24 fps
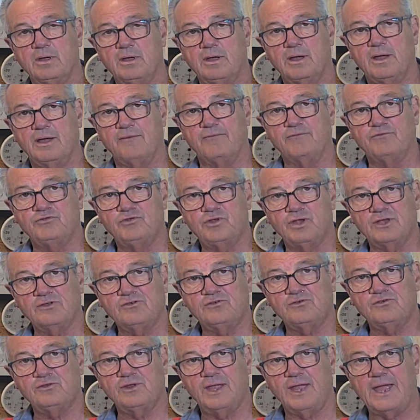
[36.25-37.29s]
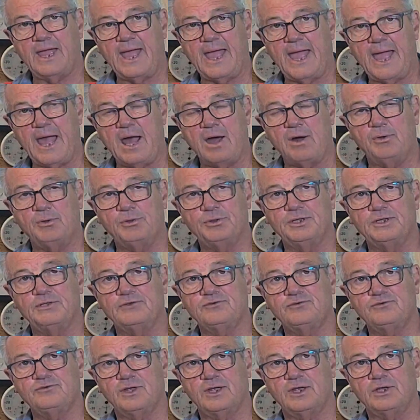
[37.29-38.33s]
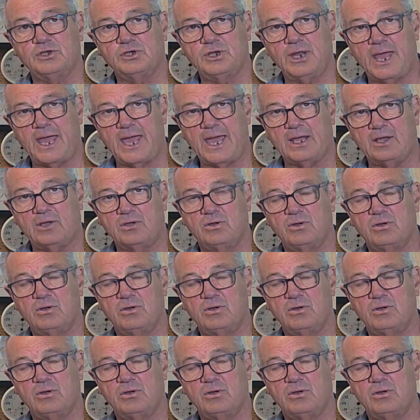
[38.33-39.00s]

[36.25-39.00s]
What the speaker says: of just how this attack